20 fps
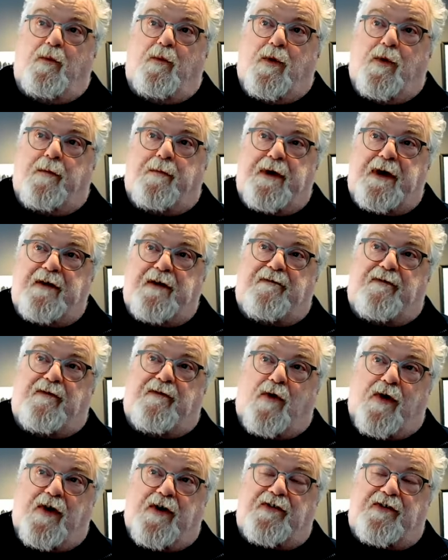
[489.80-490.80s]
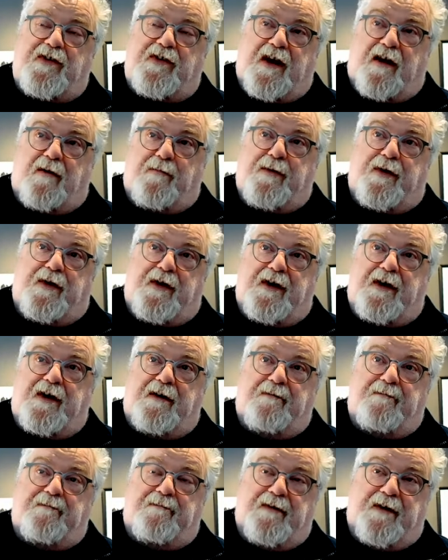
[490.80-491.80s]
we're being forced in
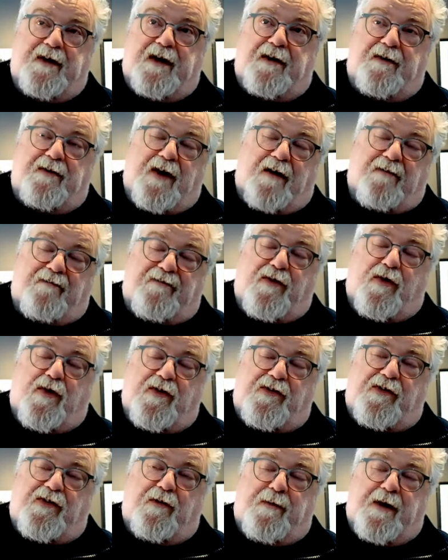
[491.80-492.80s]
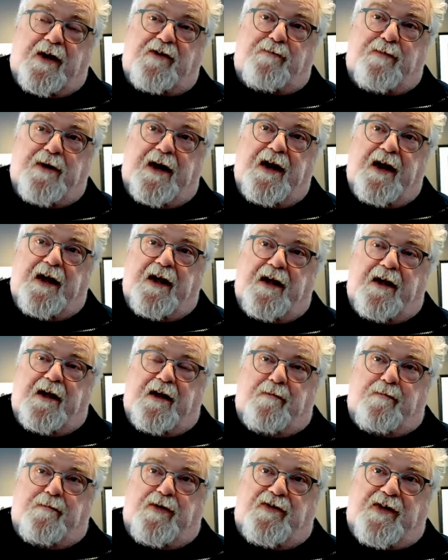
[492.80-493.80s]
Alberta, not forced so much, but
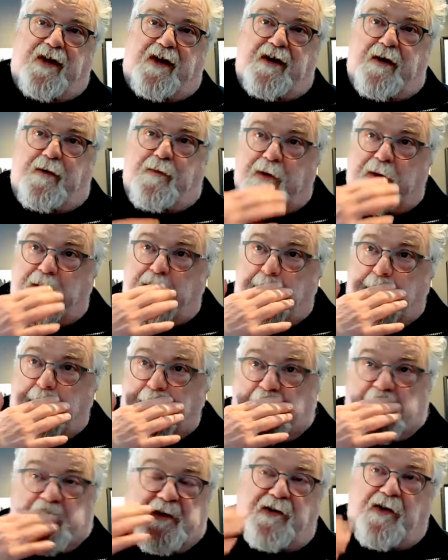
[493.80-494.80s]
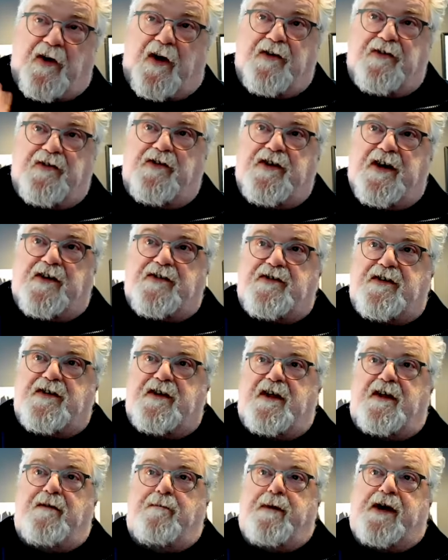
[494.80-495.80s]
presented with a strong suggestion
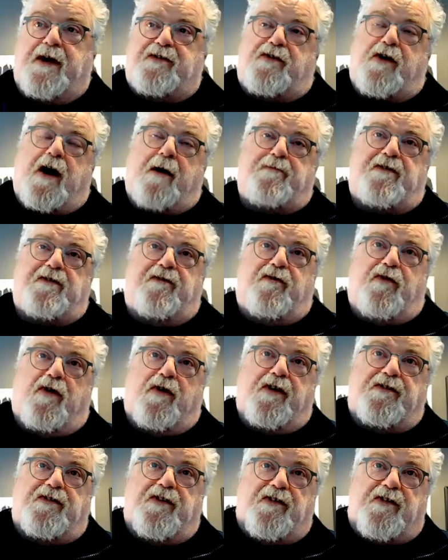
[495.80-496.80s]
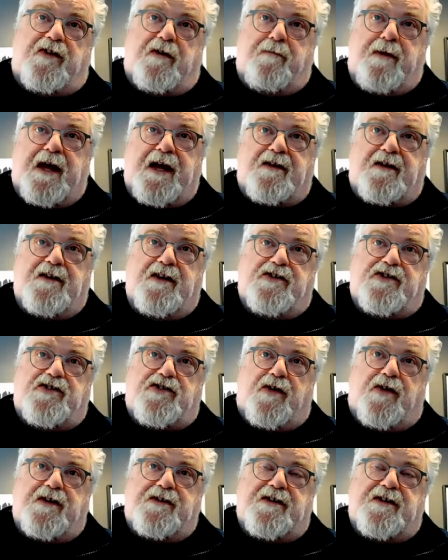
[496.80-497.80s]
that the best option for us is to make these
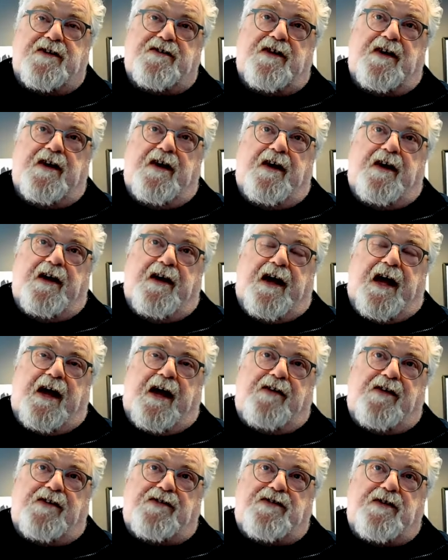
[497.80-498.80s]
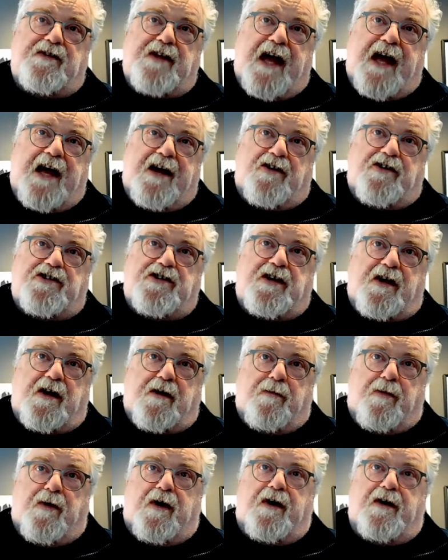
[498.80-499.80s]
choices. And this is energy
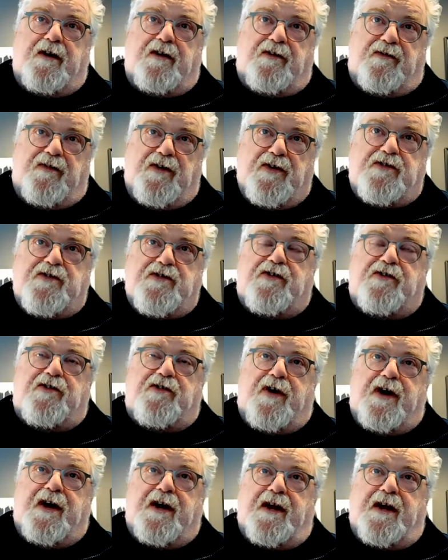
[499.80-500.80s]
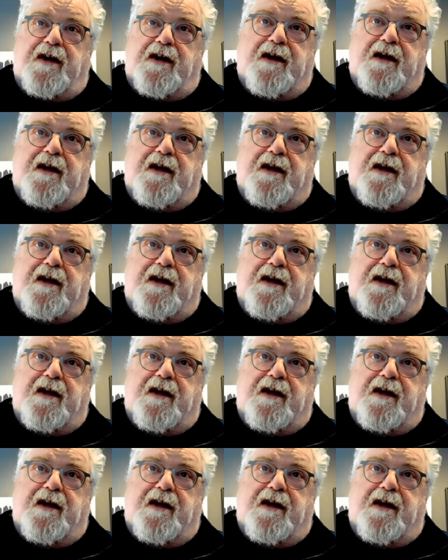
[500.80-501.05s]
commodities futures trading,